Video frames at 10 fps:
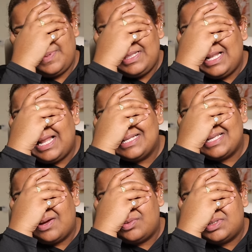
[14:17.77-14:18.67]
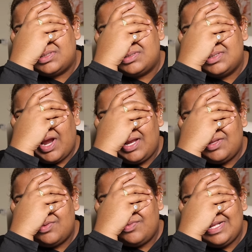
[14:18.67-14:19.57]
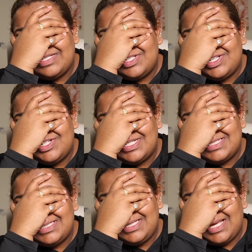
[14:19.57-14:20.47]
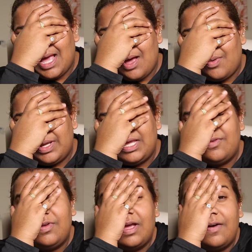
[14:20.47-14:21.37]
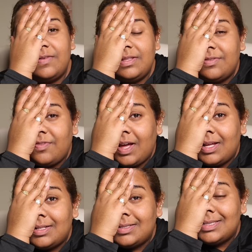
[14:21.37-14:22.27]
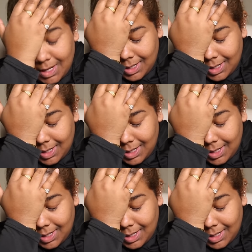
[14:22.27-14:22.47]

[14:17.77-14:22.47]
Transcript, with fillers: Spent the last hour trying to research and see how I can recover the files.